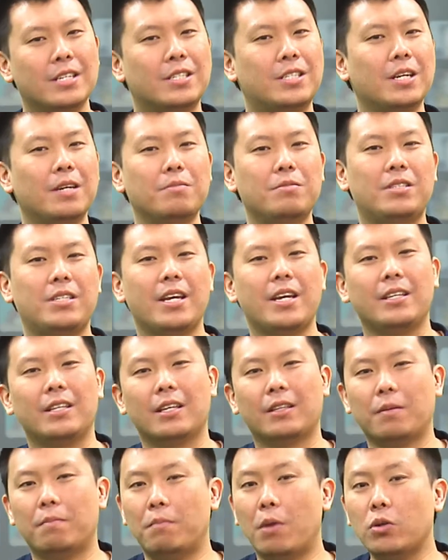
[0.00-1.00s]
Some say
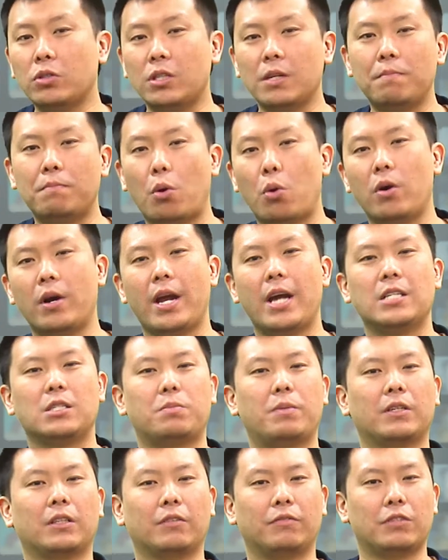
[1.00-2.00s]
that the most important
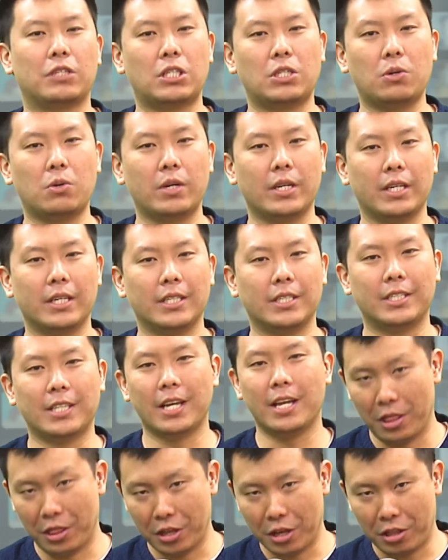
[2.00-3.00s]
aspect of a story is
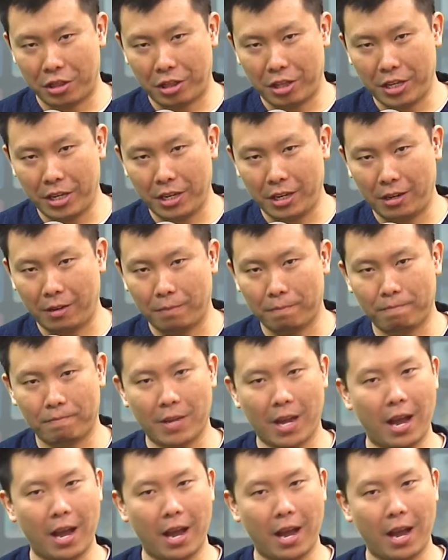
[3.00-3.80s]
the theme.